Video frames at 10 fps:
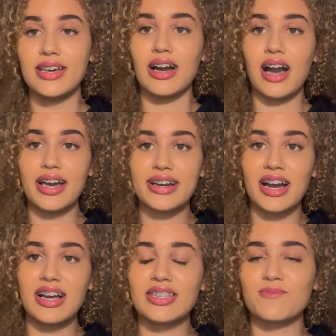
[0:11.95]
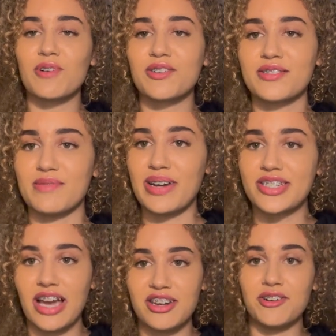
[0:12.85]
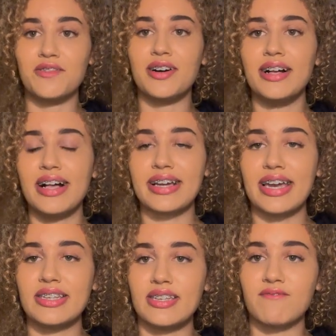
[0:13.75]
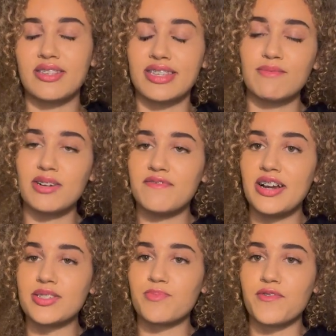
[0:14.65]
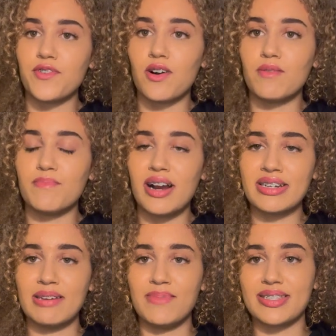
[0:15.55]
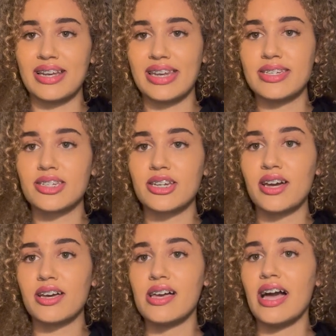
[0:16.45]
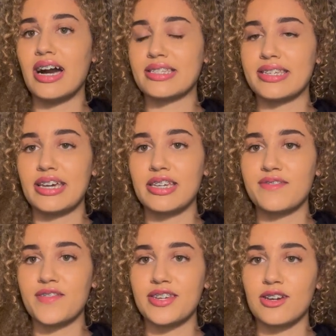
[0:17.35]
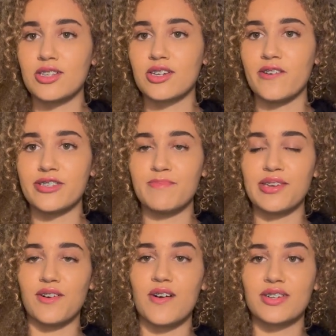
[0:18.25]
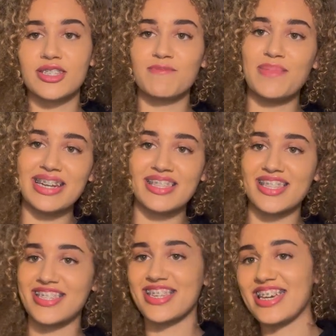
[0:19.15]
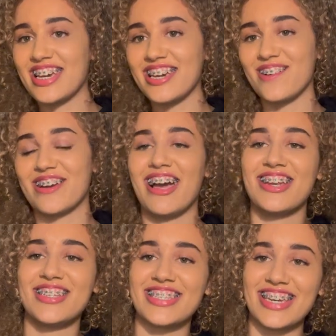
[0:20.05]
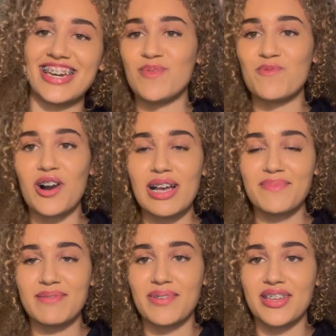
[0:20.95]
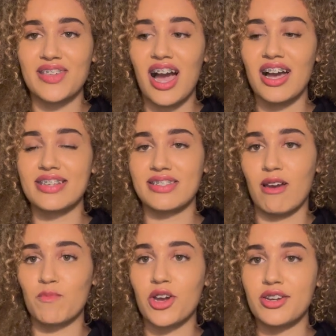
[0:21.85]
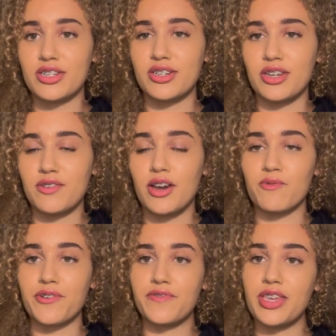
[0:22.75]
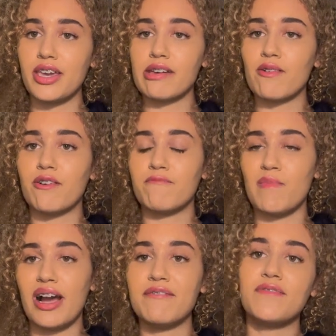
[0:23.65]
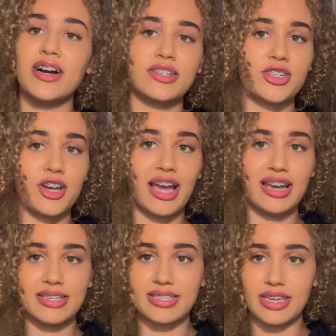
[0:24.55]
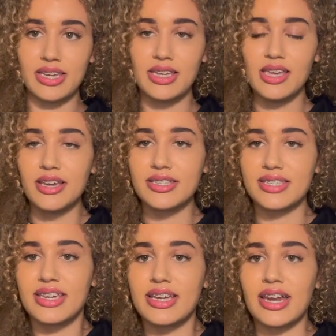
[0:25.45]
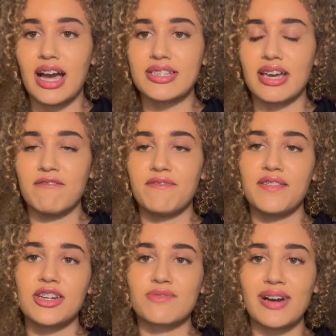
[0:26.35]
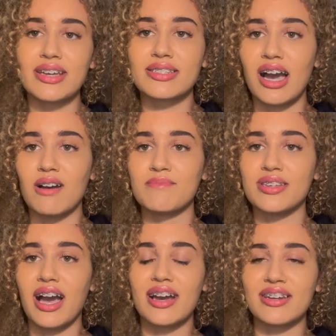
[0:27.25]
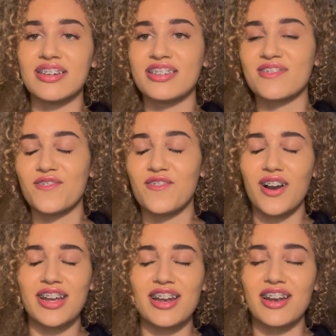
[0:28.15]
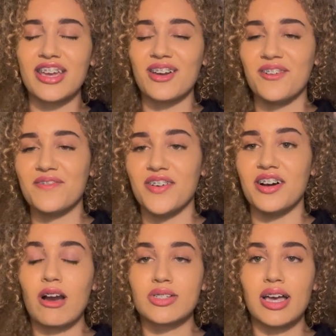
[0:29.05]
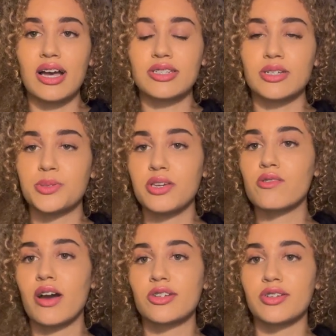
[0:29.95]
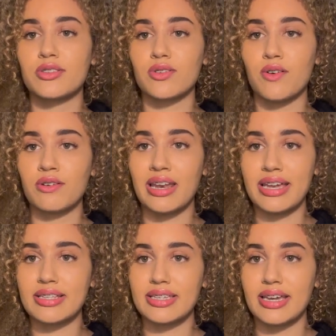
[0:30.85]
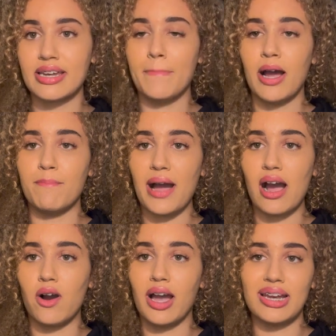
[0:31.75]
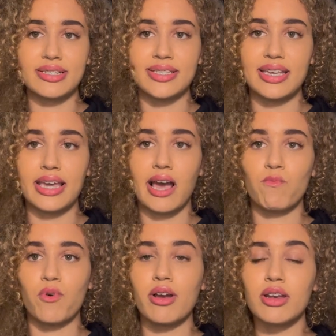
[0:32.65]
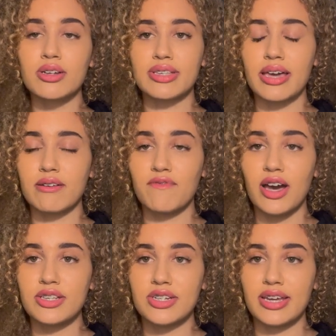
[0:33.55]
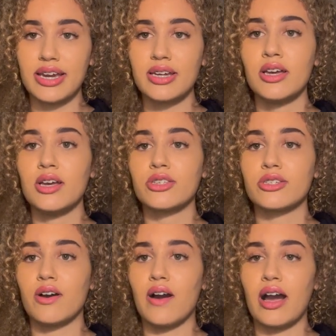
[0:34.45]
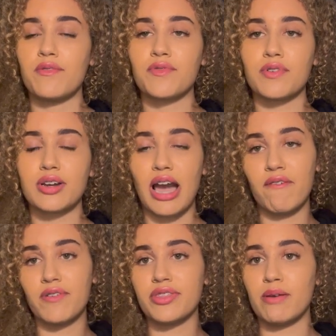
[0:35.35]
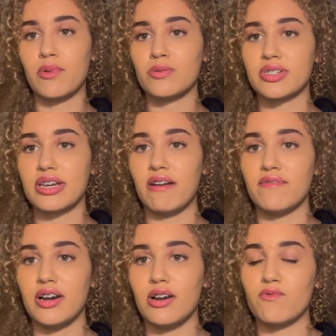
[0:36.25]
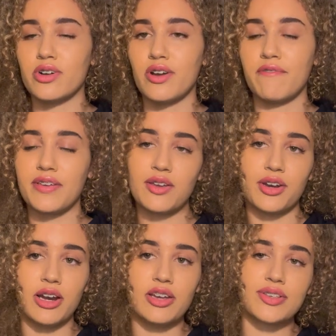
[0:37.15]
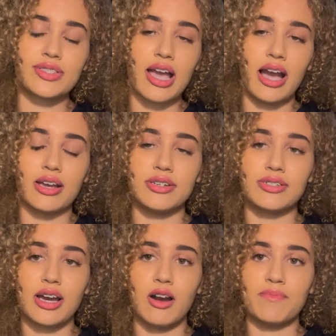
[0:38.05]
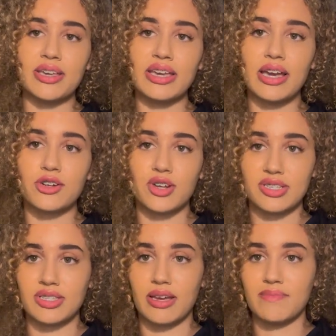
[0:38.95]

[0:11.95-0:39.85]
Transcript: Hi guys, welcome to my channel. In case you haven't seen my face before, my name is Aleesha and today's video is going to be on spilling the tea on LSE. What I mean by that is that I'm going to do a review of my first year at LSE, seeing as I finished my exams and it is finally over. I was asked a few questions on LinkedIn about LSE and what it looks like in first year, so I've gathered them all together, wrote a few notes and I'll be addressing them